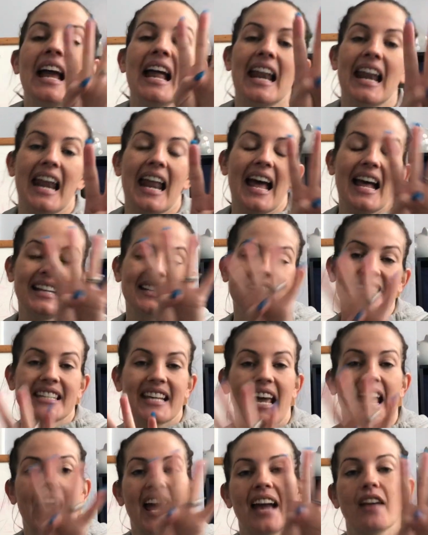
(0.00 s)
Let's
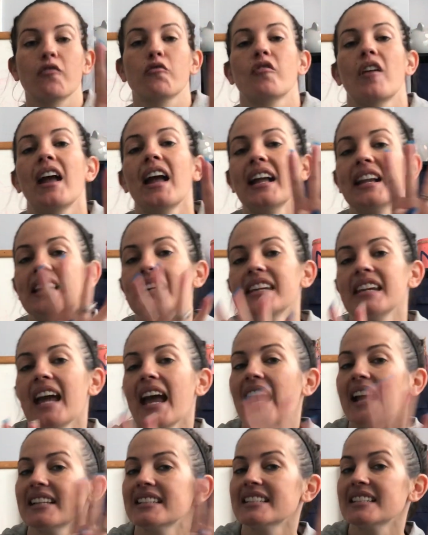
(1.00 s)
get ready
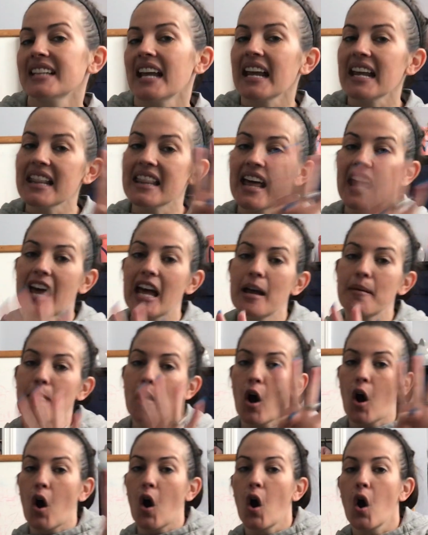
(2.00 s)
and say them
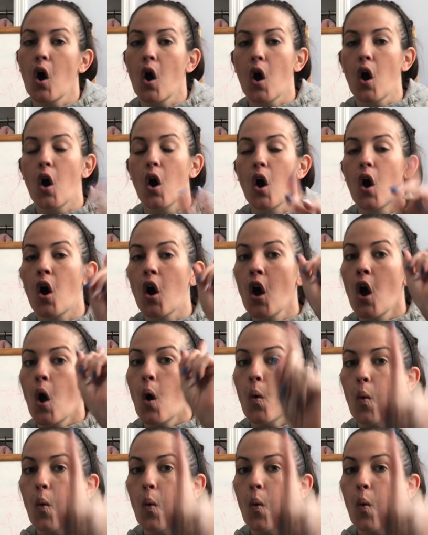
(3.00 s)
all.